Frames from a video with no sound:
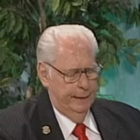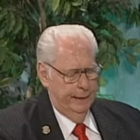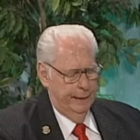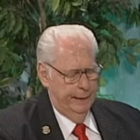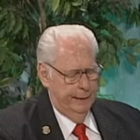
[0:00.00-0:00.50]

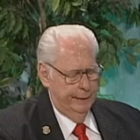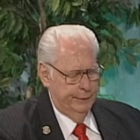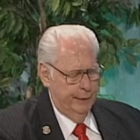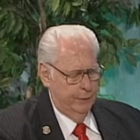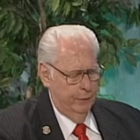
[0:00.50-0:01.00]
and
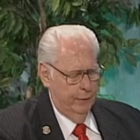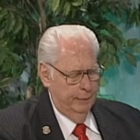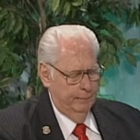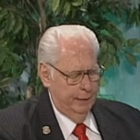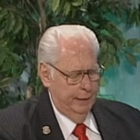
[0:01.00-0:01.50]
as they grow
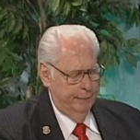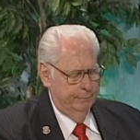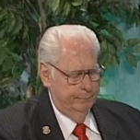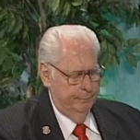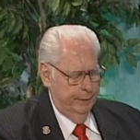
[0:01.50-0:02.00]
up and
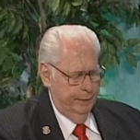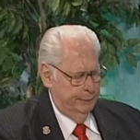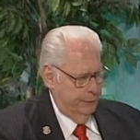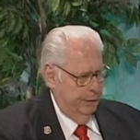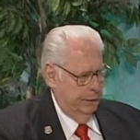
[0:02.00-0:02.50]
become
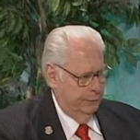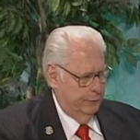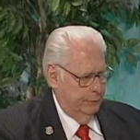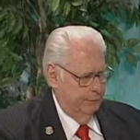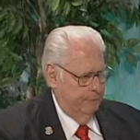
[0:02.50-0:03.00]

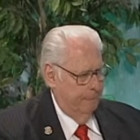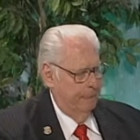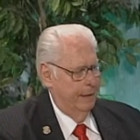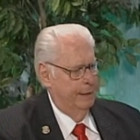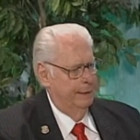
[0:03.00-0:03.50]
adults,
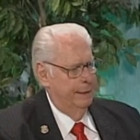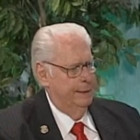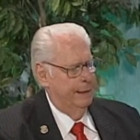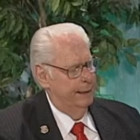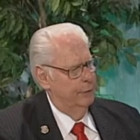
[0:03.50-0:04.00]

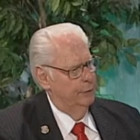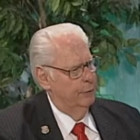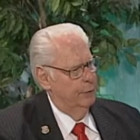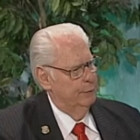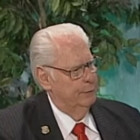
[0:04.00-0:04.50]
they take on the
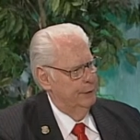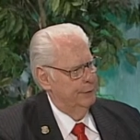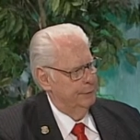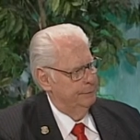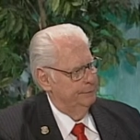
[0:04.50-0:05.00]
role of a
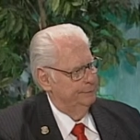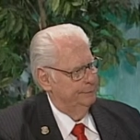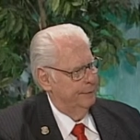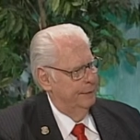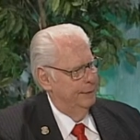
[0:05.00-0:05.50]
mother.
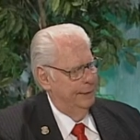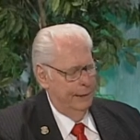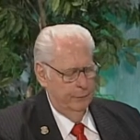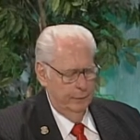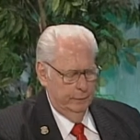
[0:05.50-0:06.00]

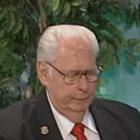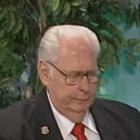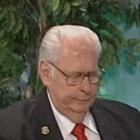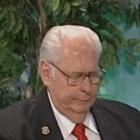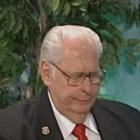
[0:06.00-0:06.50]
They will
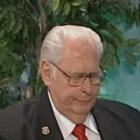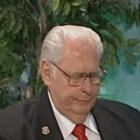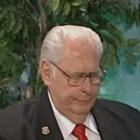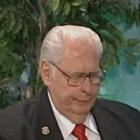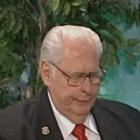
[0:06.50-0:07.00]

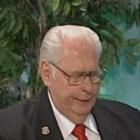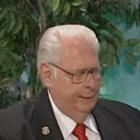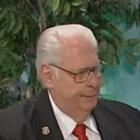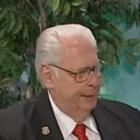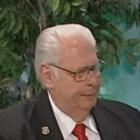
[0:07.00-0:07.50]
feed
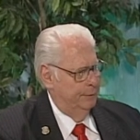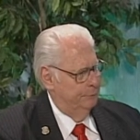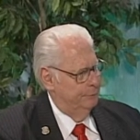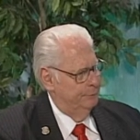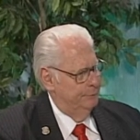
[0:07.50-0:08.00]
the baby,
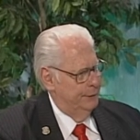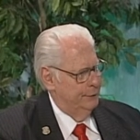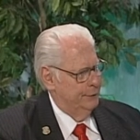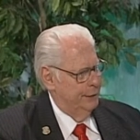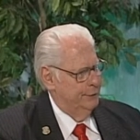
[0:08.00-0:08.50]

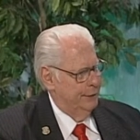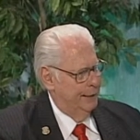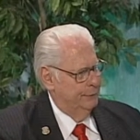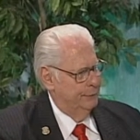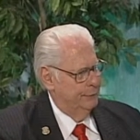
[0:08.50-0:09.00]
they'll change the
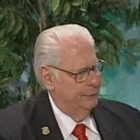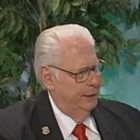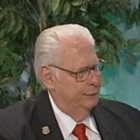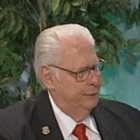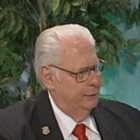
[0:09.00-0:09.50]
diapers,
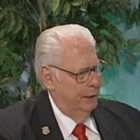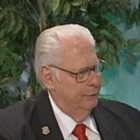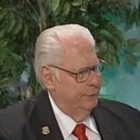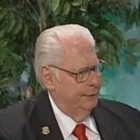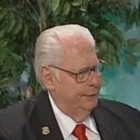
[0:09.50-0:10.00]
they'll do the
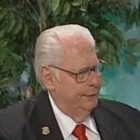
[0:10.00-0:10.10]
laundry,